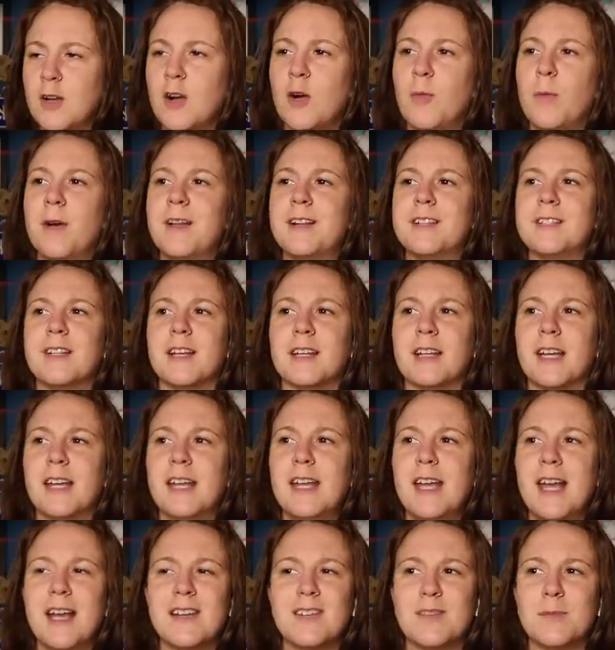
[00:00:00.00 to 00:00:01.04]
Oh, wait a second,
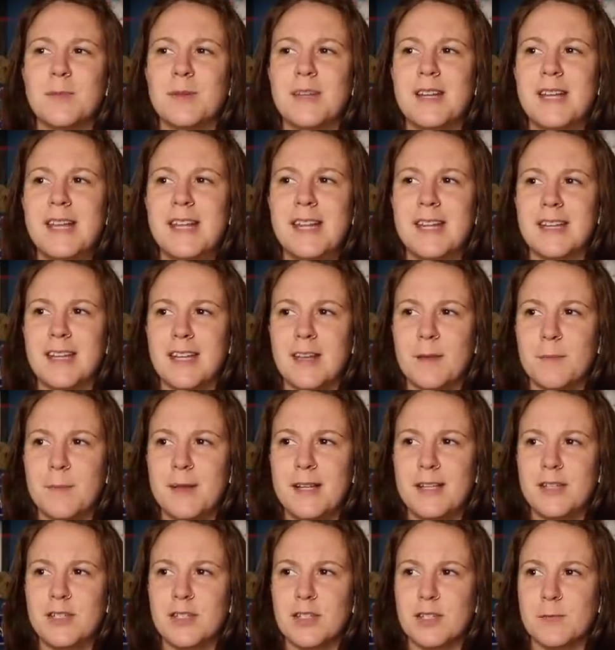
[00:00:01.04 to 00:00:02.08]
he hasn't been hitting him.
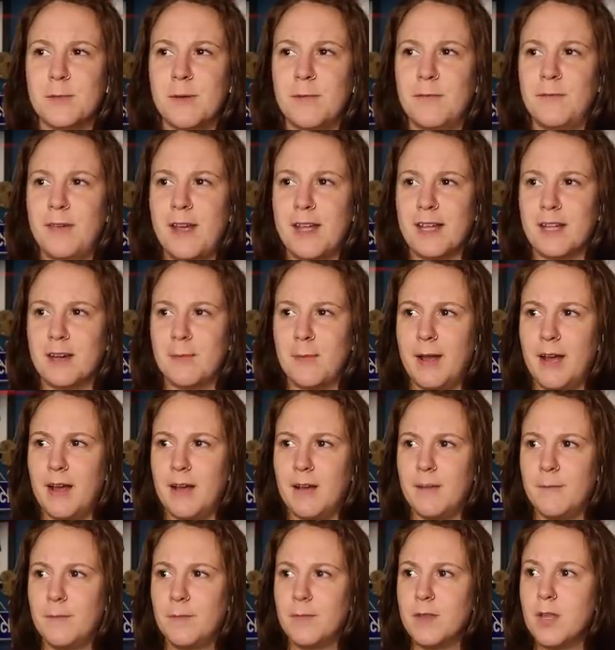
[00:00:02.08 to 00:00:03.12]
He's just been faking him
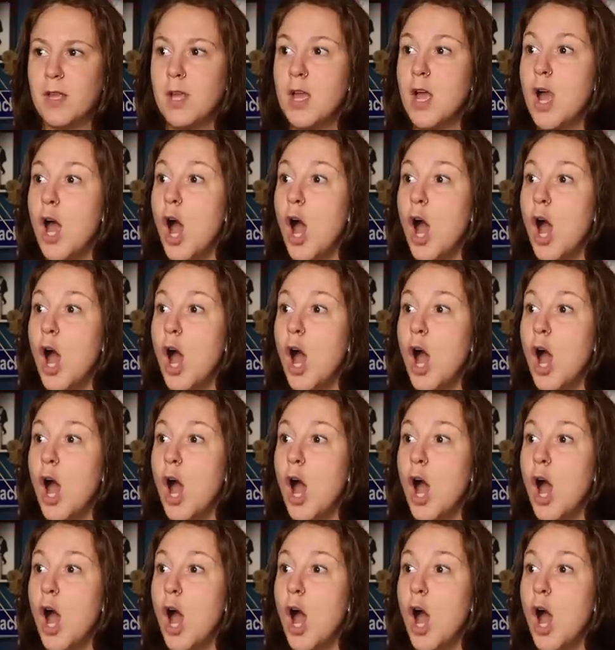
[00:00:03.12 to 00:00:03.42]
out.